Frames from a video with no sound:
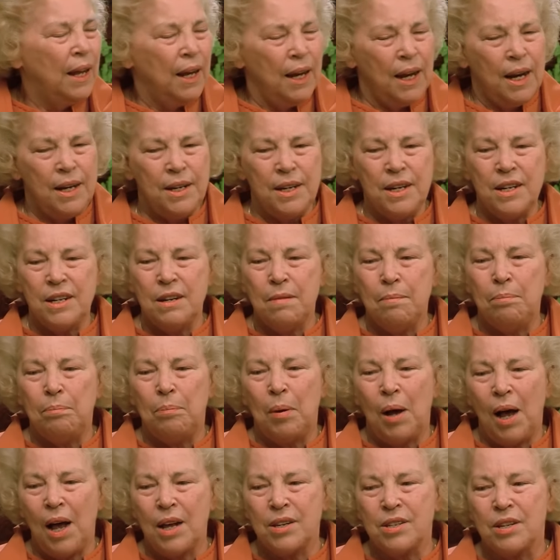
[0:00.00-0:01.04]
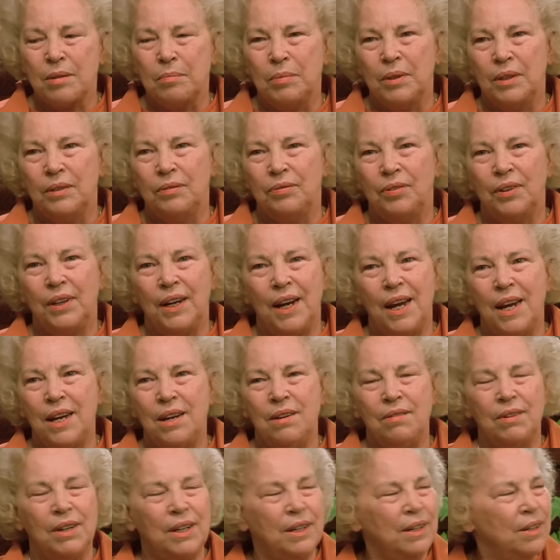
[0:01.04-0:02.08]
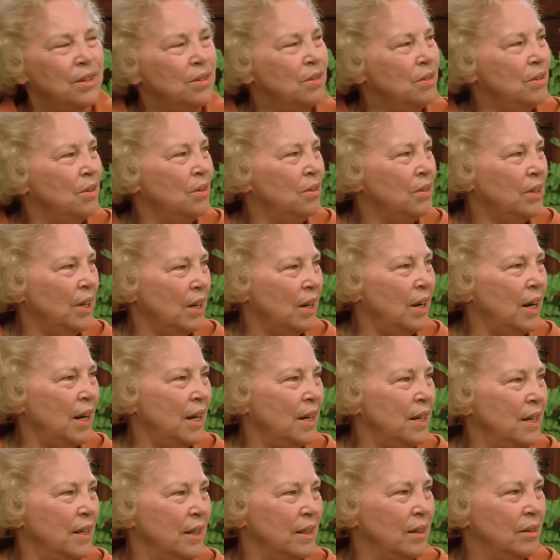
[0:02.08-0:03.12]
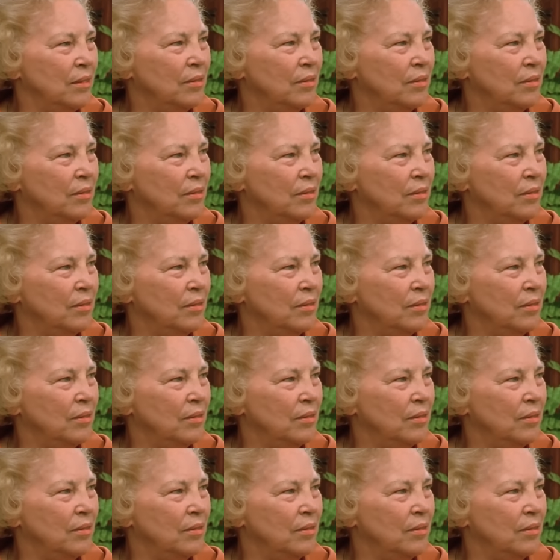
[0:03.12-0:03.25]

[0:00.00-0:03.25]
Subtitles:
It is impossible for anyone to know God,